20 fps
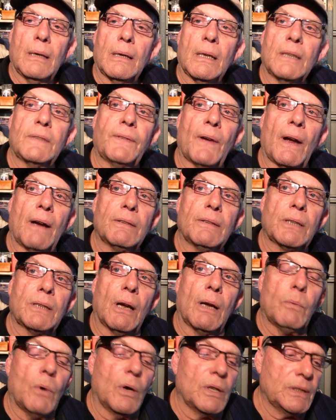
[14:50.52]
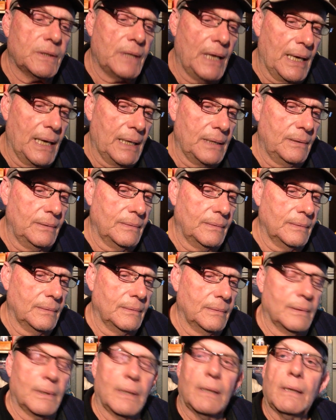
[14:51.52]
as far as I was then
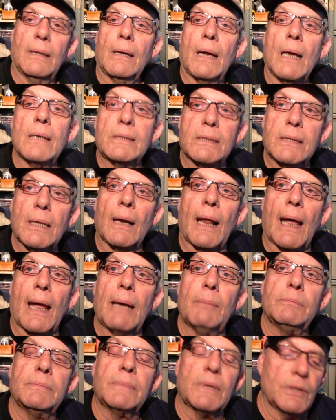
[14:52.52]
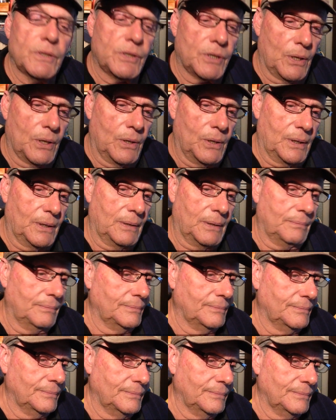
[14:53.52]
and still am concerned.
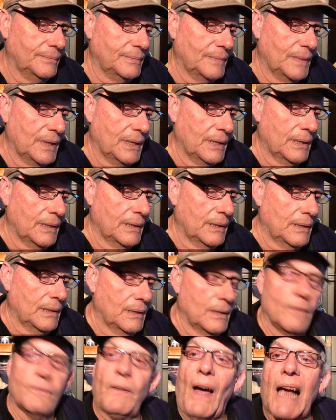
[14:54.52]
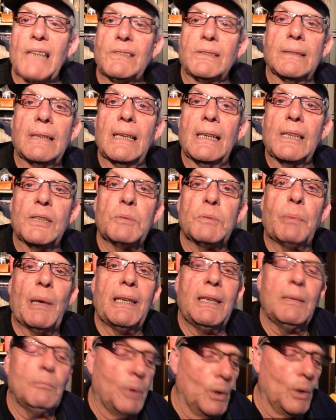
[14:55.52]
Faster than a
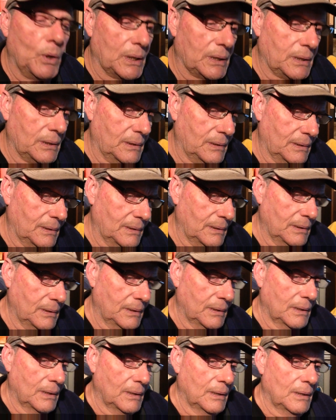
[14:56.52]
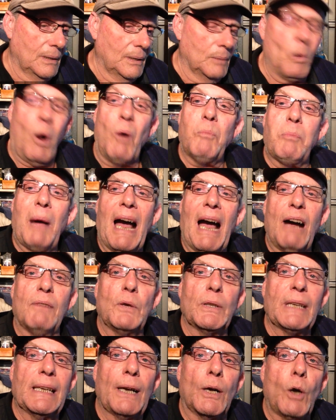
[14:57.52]
speeding bullet, more
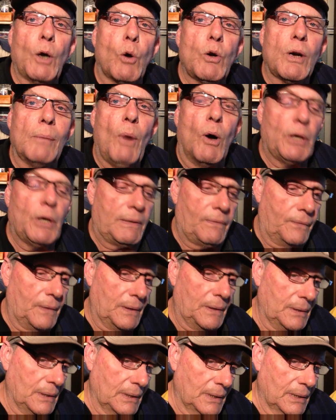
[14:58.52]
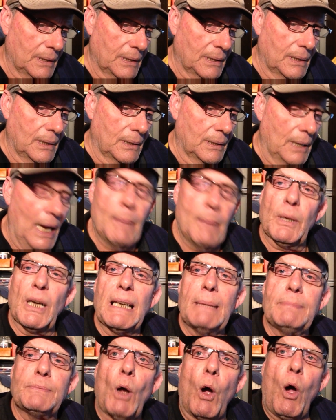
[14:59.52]
powerful than a locomotive, able to
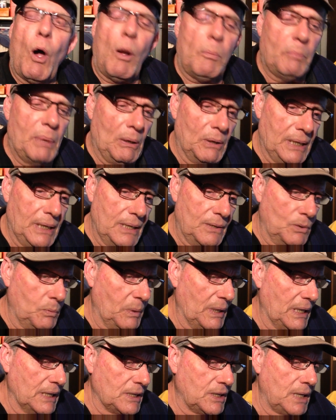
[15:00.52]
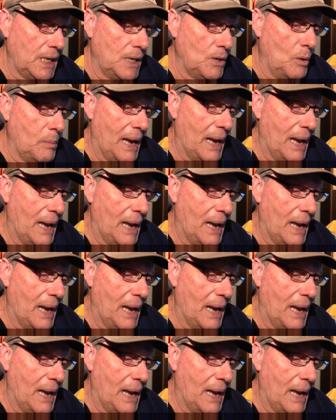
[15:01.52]
lift tall buildings with a single